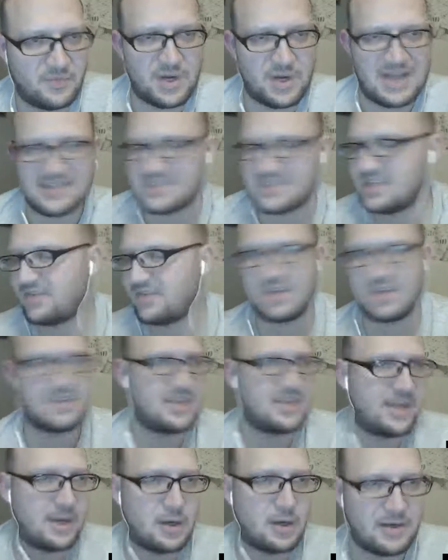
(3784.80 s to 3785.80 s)
not sniffing at
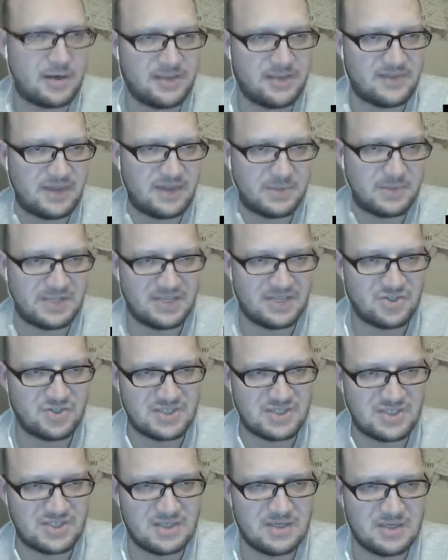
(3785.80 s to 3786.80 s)
the air or anything, but they
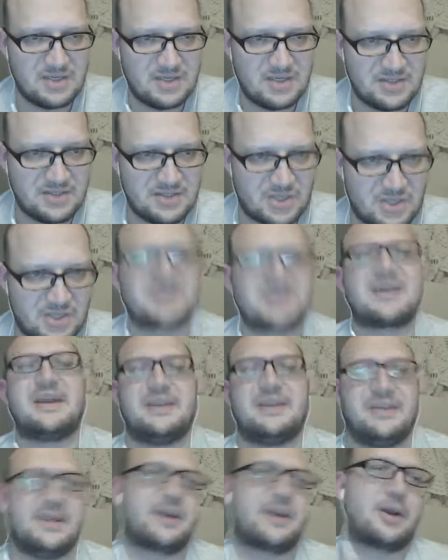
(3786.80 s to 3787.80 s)
just start to
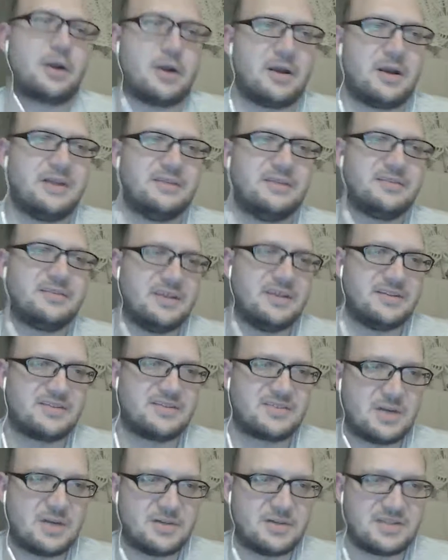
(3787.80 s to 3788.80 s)
kind of nicker and
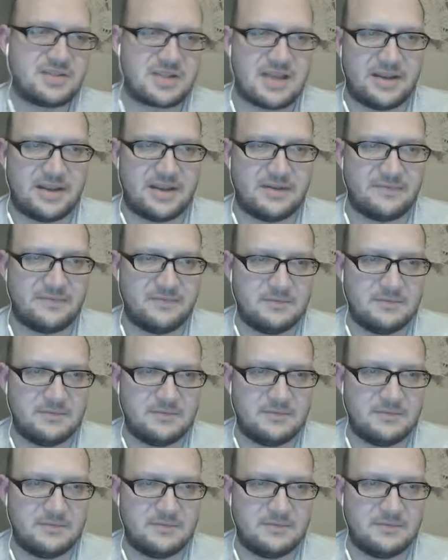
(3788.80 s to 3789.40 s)
start to kind of